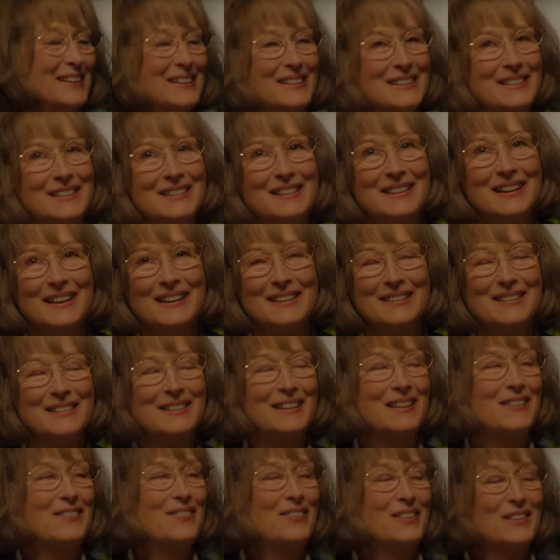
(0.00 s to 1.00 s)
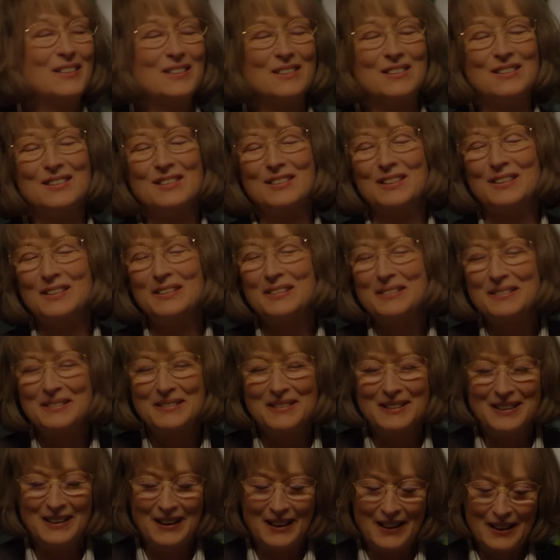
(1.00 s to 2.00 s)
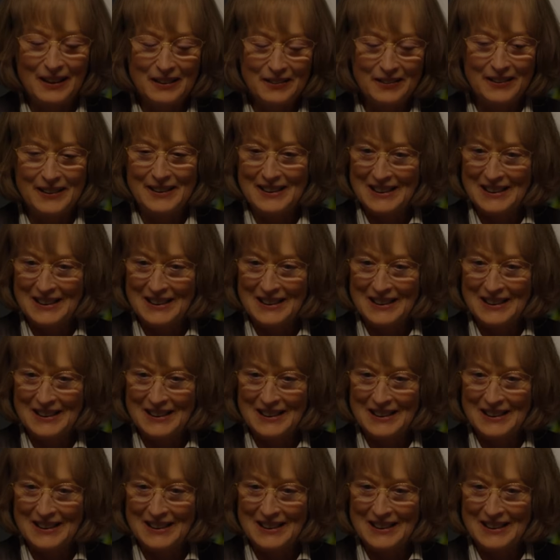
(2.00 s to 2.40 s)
Just, I felt so angry.